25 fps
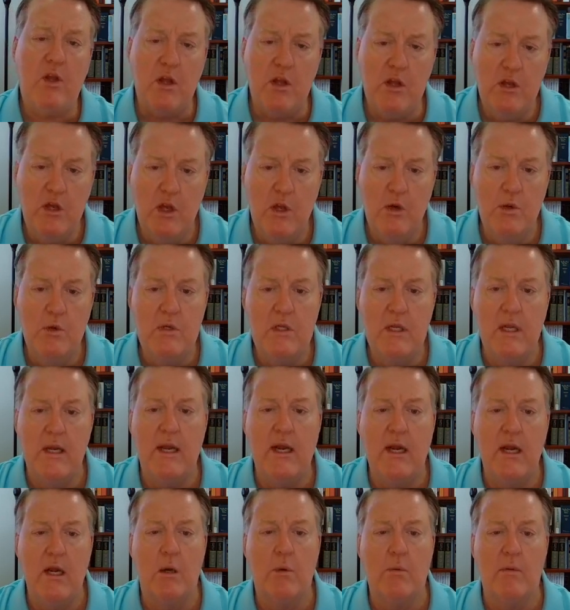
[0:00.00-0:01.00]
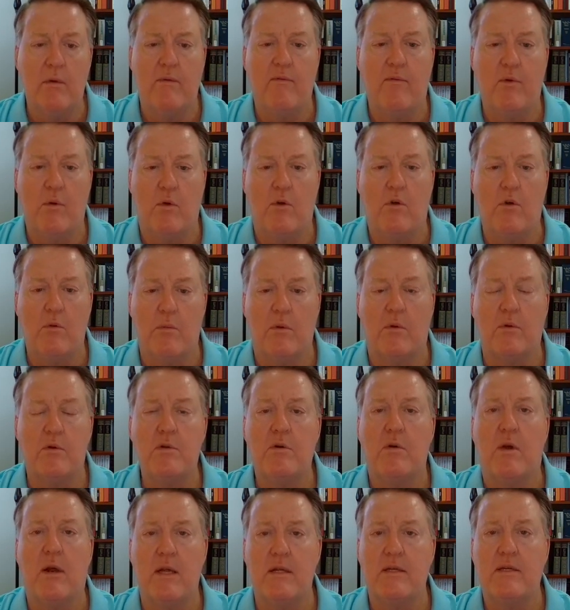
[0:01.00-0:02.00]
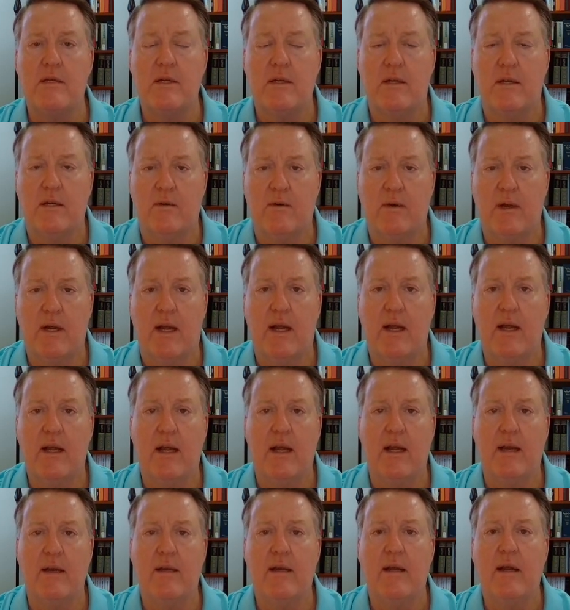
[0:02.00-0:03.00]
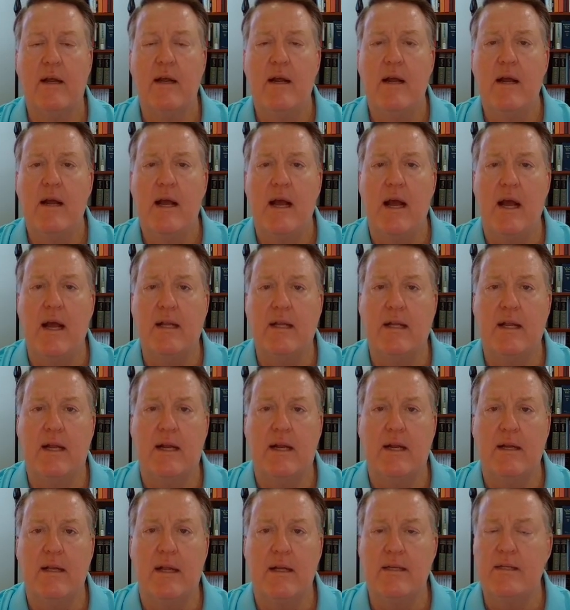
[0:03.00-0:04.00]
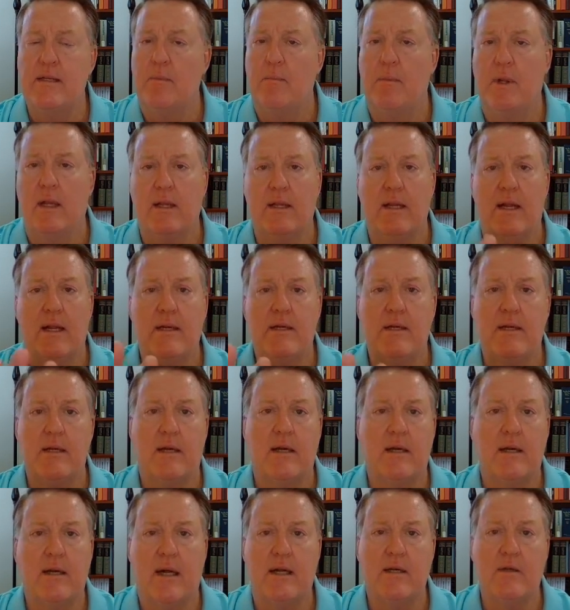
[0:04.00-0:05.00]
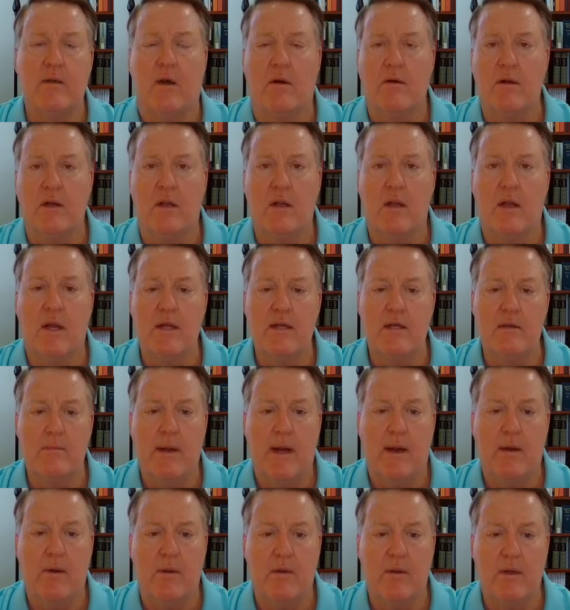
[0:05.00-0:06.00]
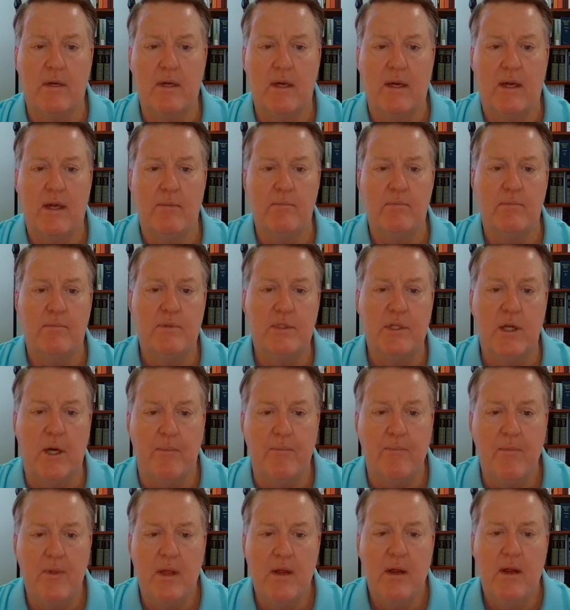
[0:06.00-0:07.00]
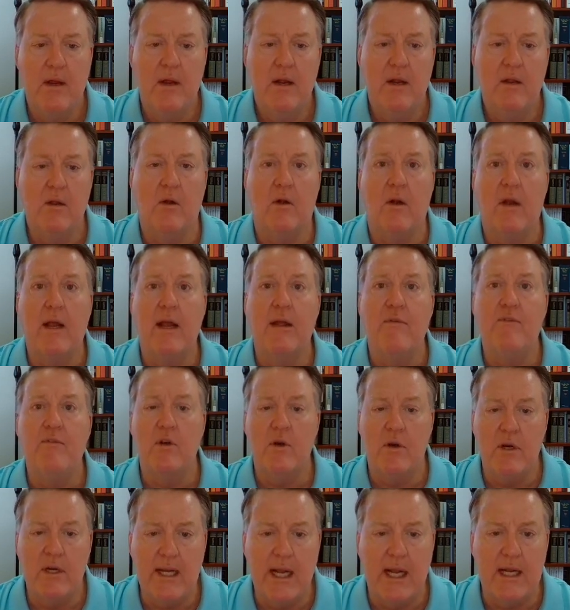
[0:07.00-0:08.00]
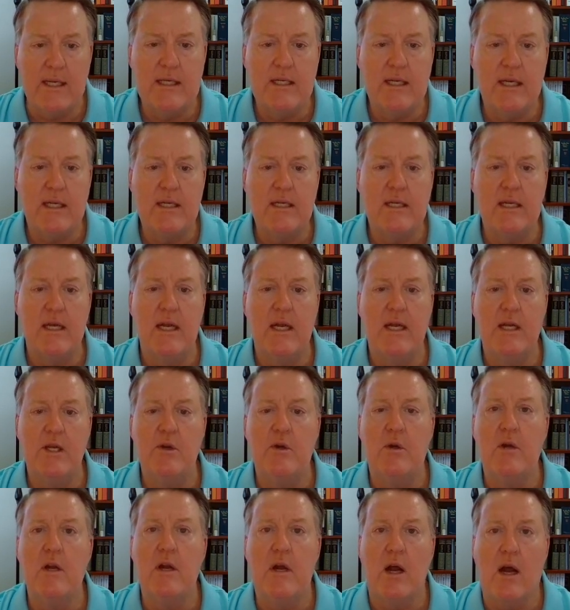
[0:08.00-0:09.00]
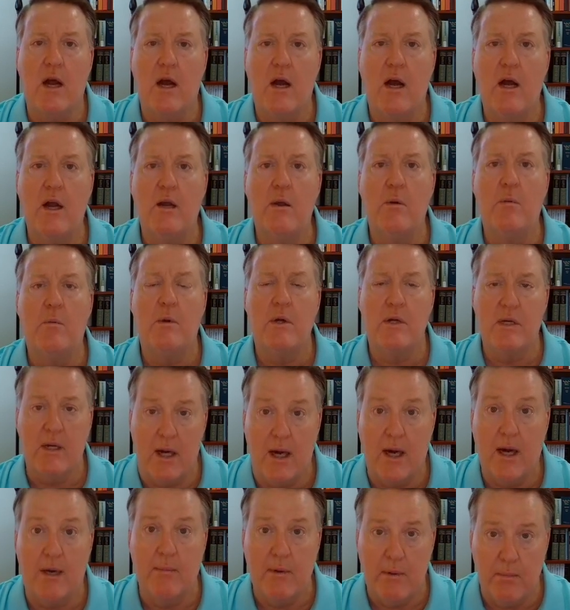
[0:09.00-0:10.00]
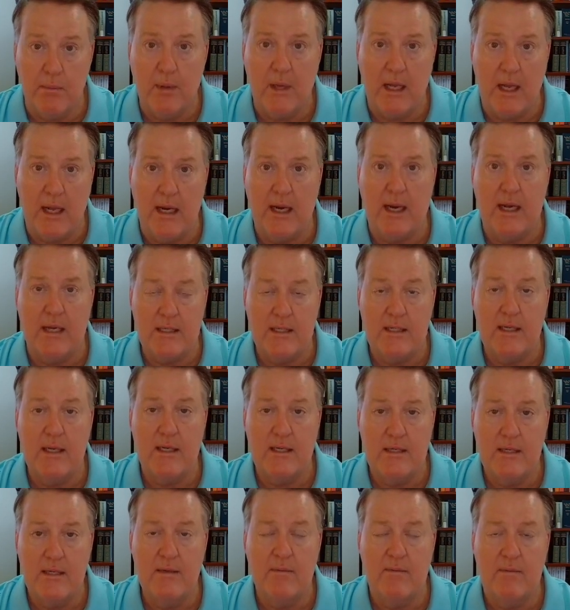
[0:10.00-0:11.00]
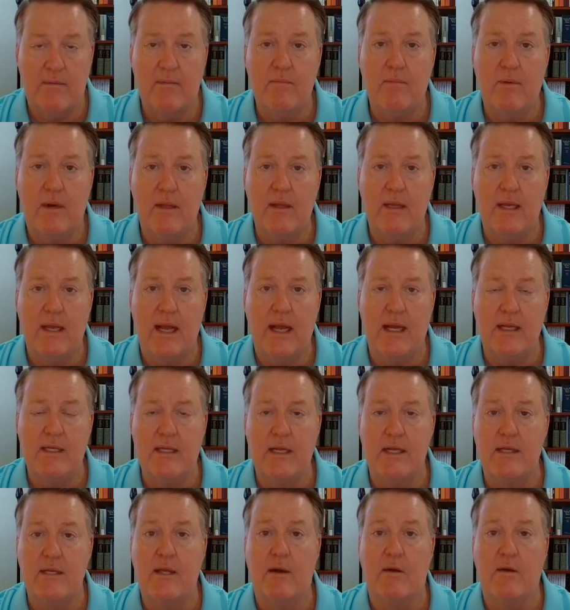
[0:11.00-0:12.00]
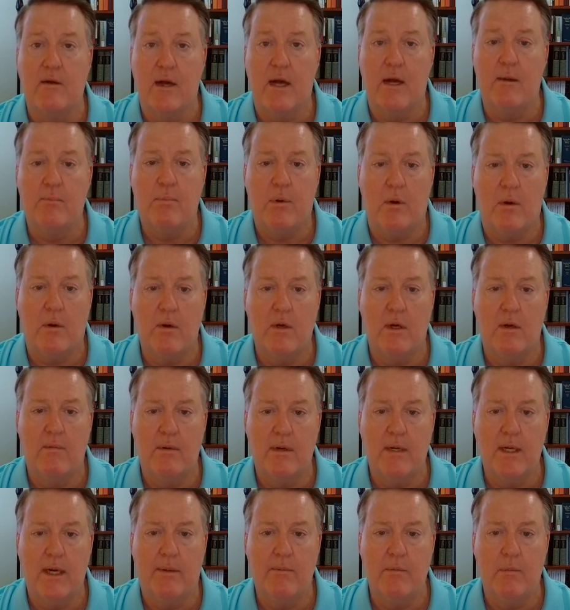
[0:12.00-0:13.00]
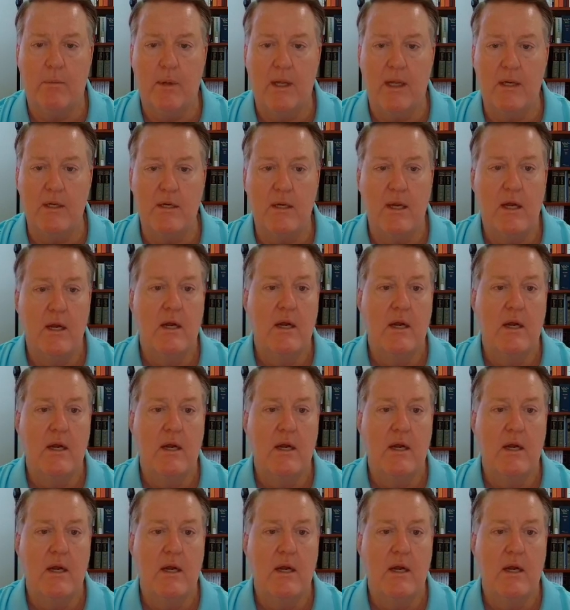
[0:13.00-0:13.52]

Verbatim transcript: use an irrevocable trust. Okay, and and uh, that's something that uh, I talk to clients about all the time. So, look, if your debts exceed your non-retirement plan assets, the, the assets that are not part of your retirement plans,